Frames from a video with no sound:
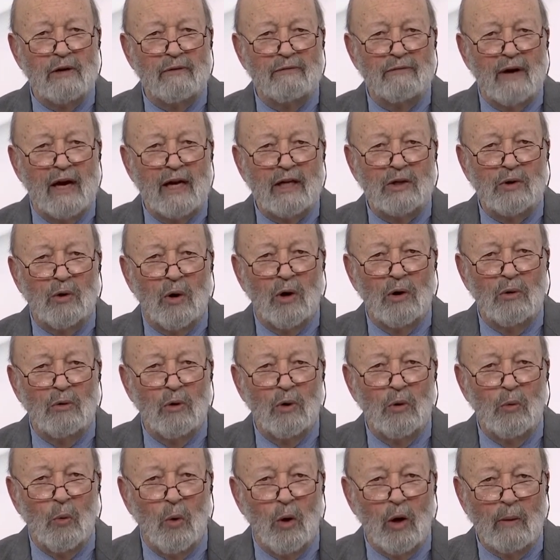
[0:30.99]
to fight corn
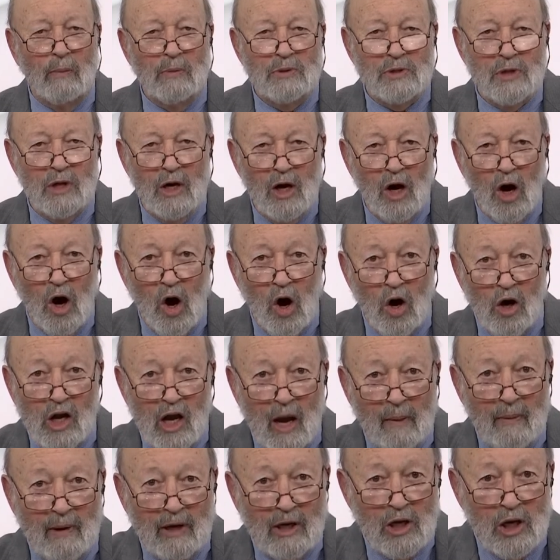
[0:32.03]
rootworms, all
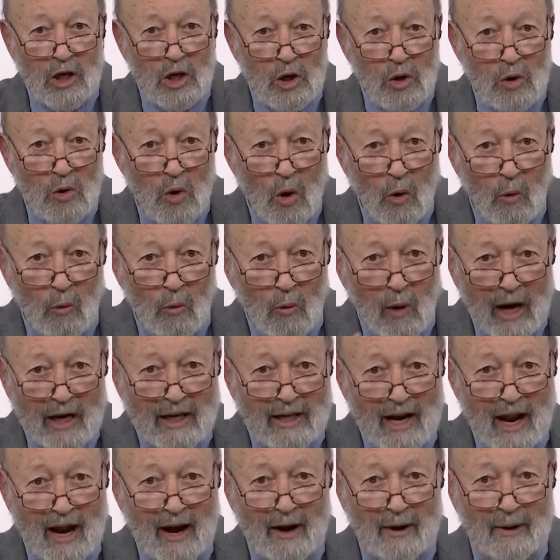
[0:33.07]
coming to you
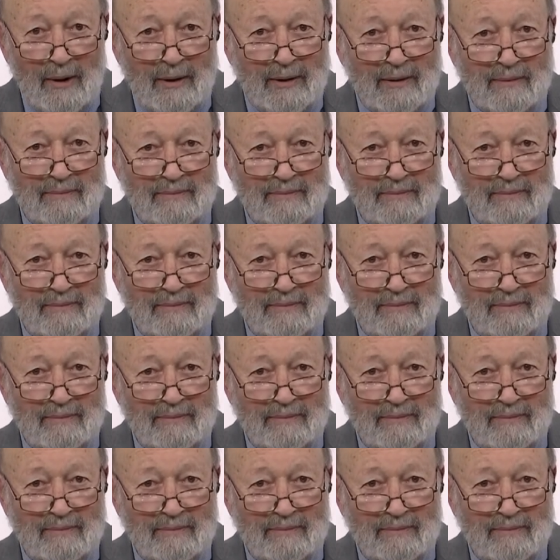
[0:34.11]
right now.